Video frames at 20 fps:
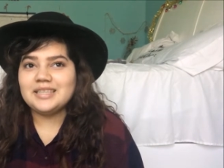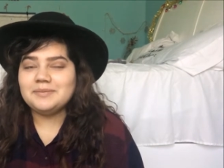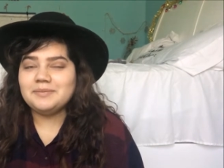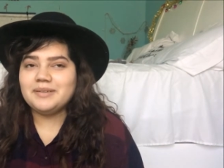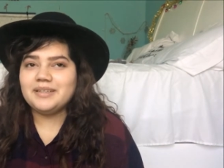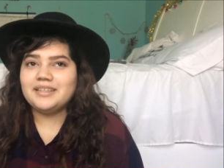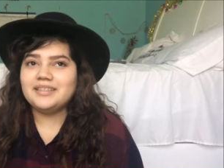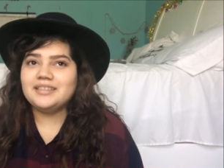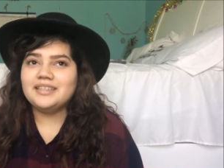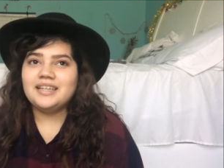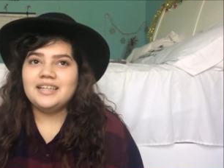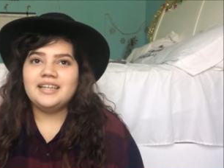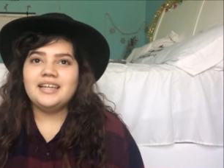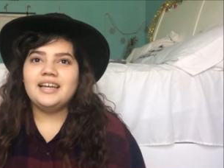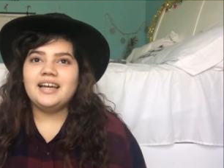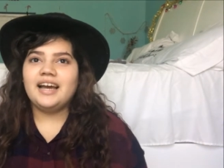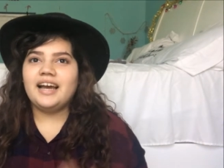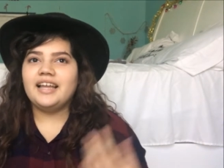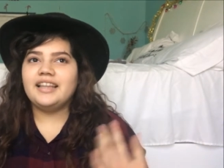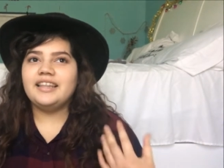I spend,
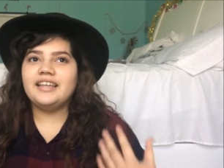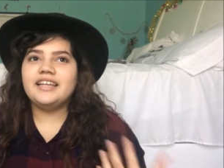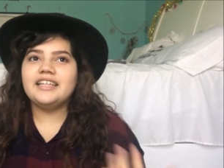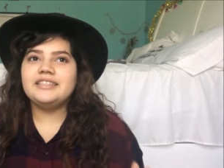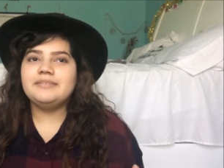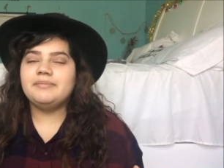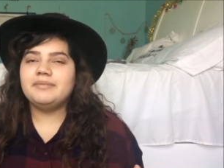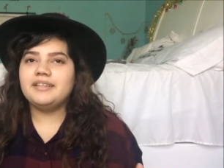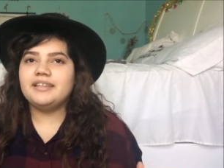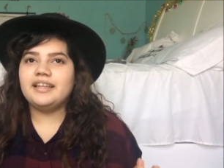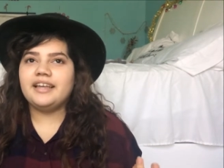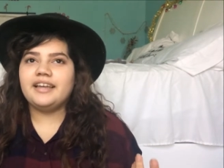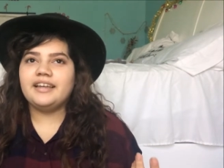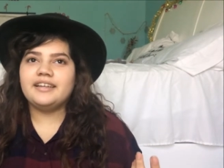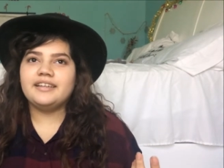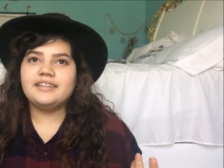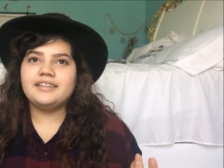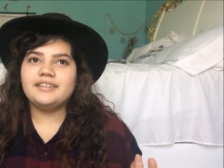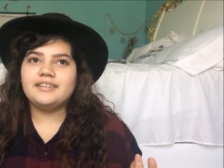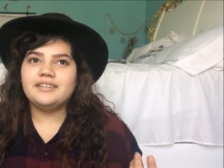I think I spend
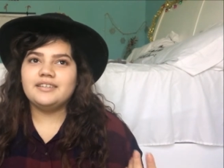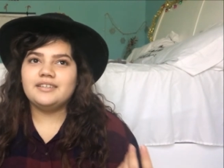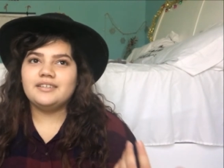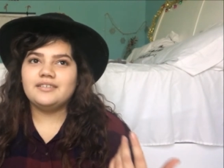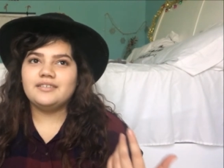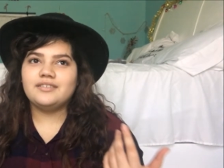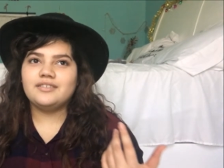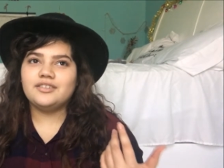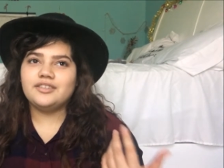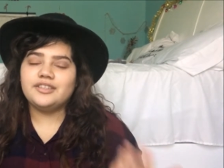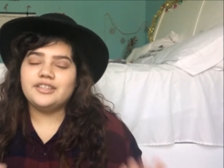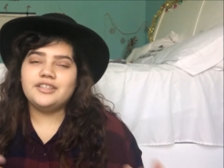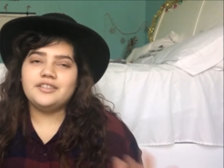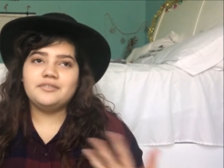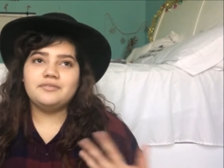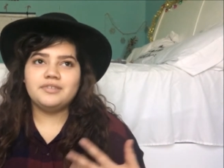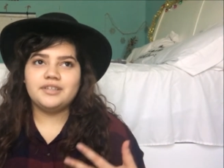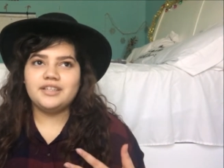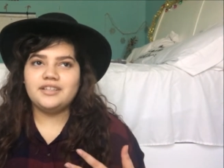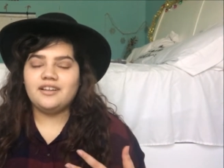like 30
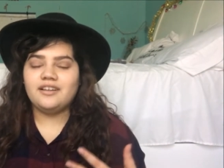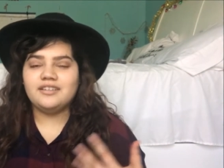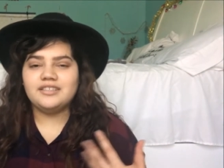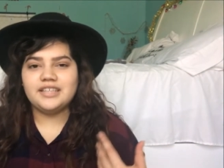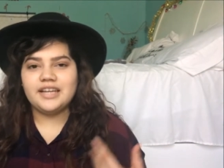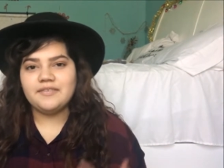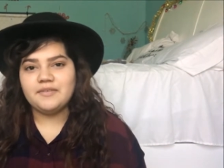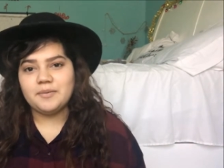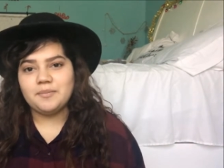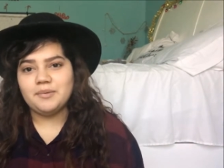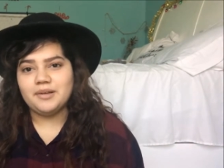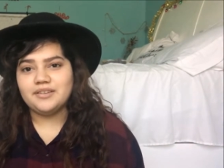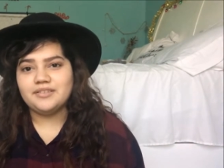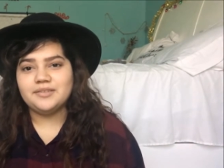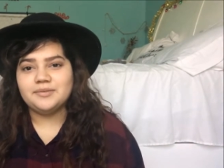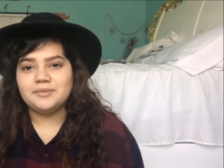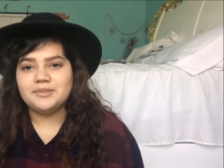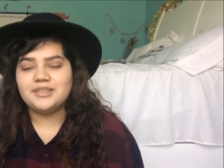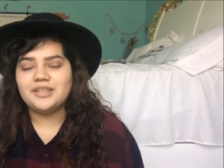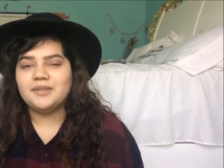to 40 dollars every
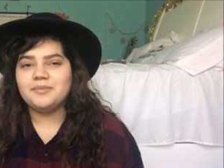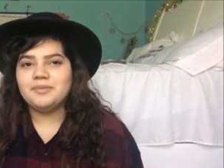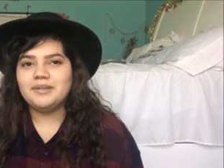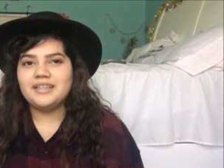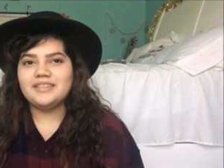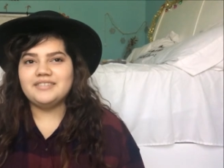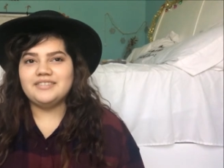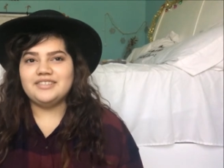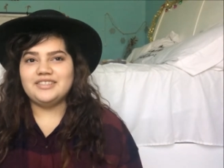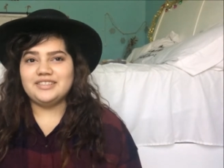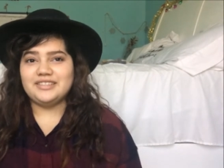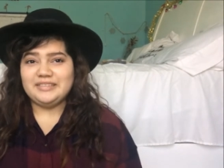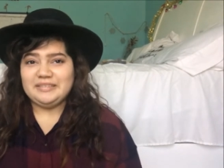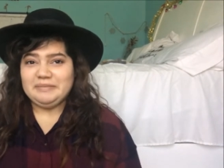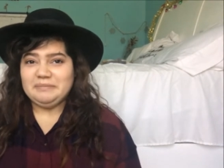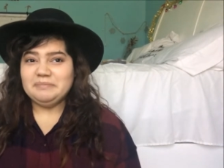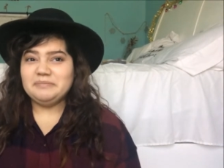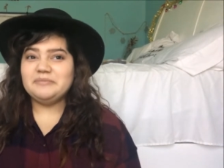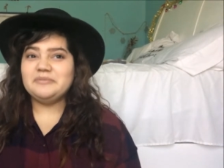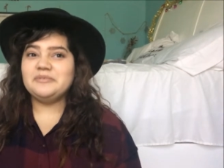month on Starbucks, which
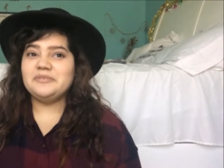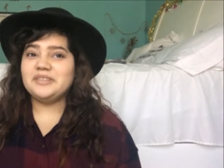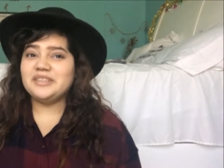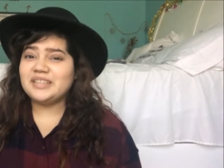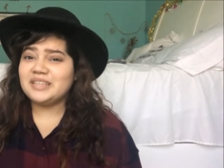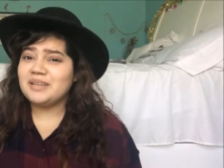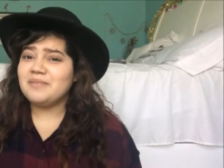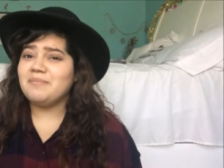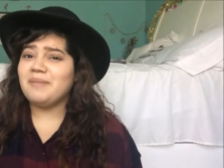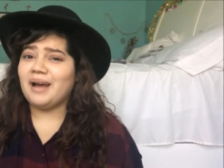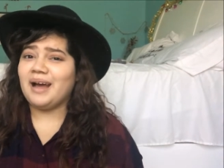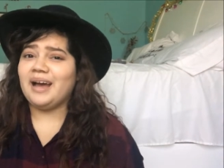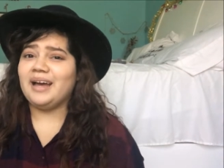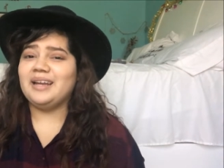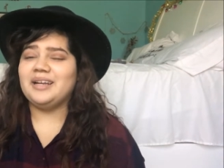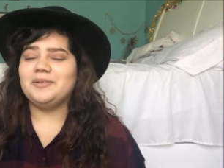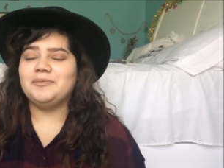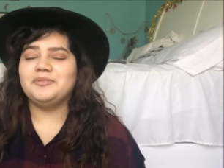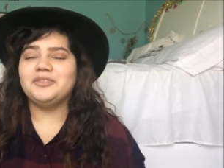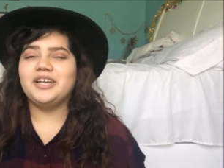is really
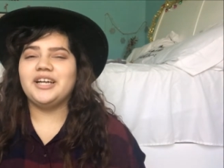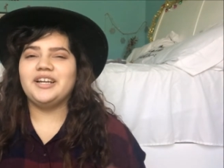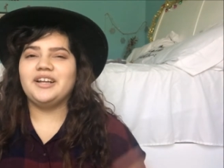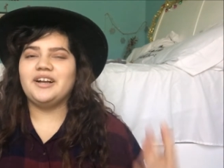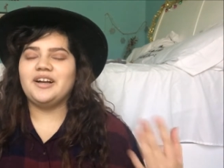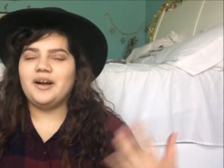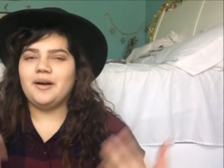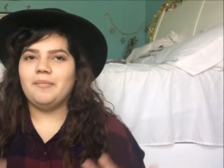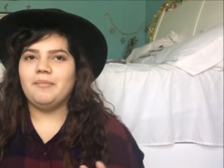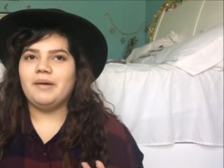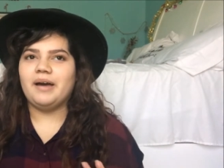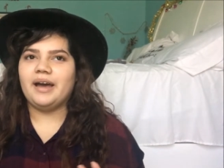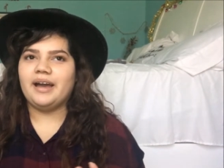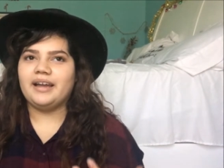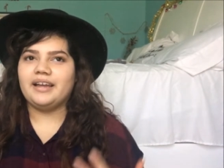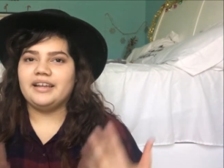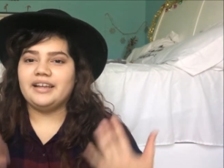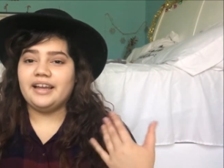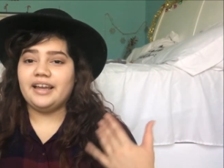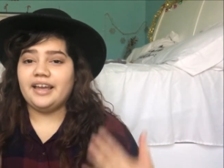bad. I'm trying to cut
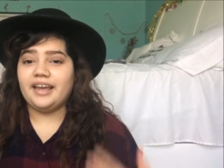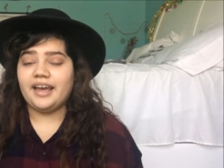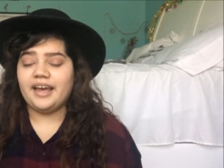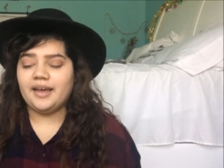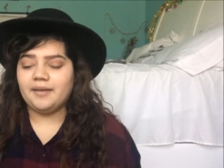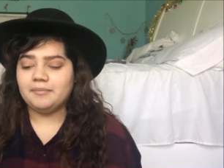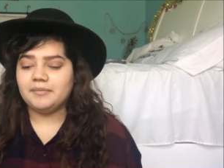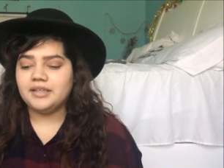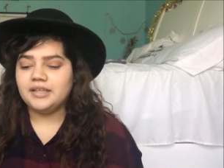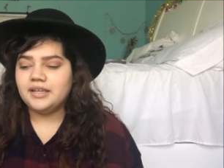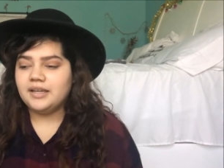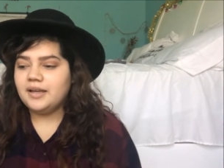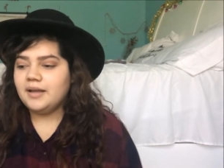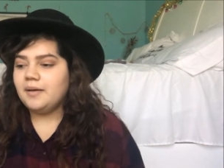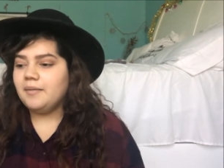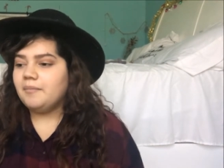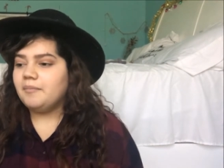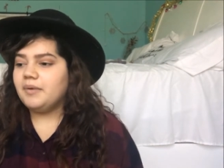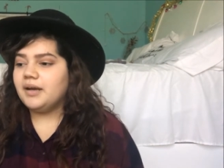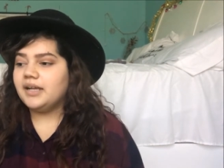back and I am
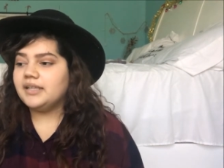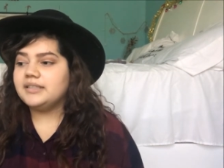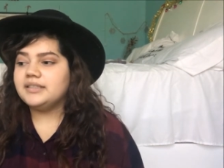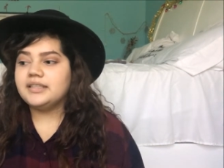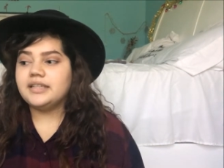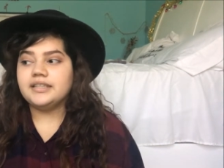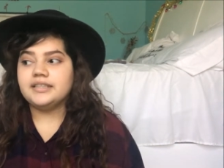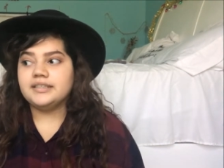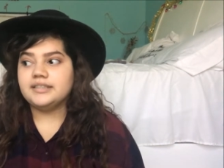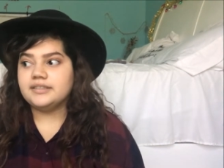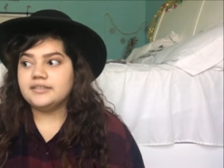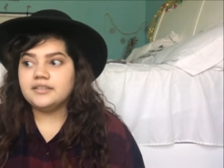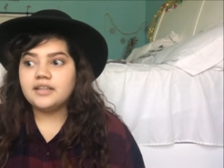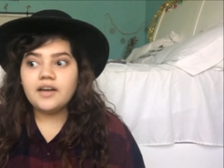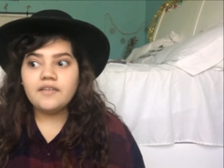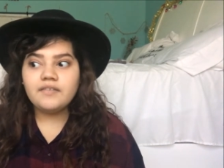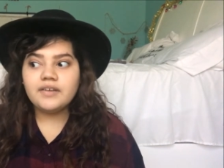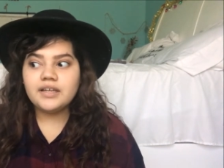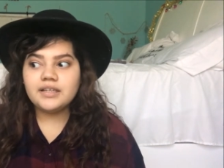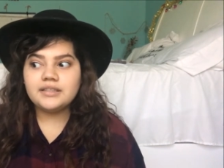but I still
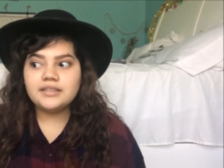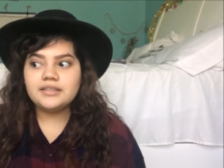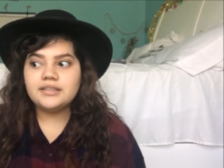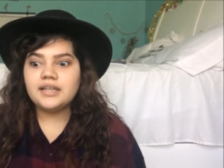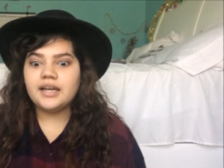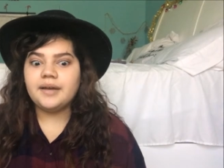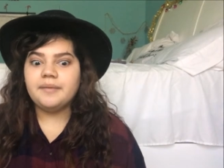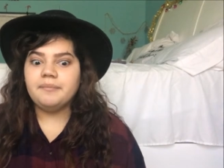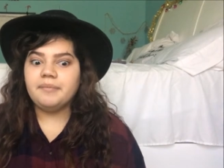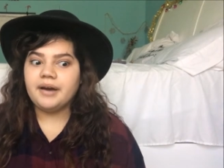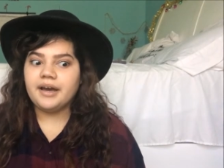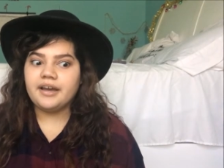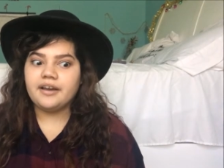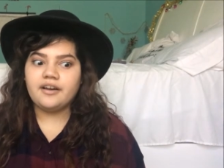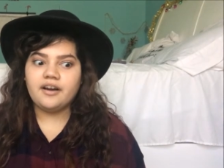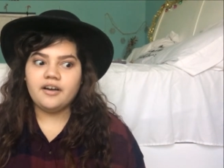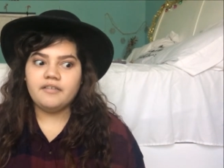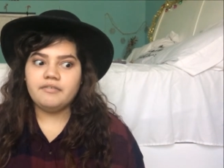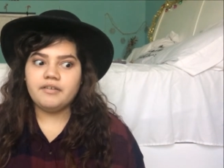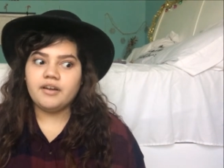love it. I buy
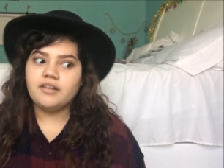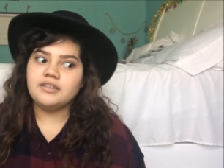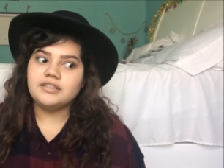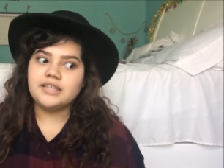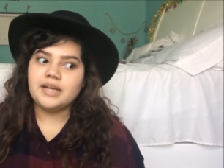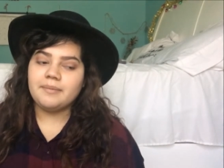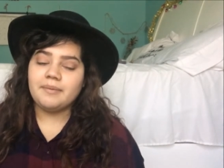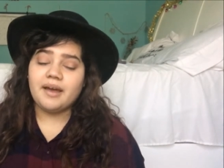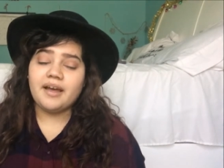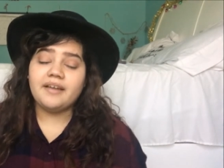coffee all the time.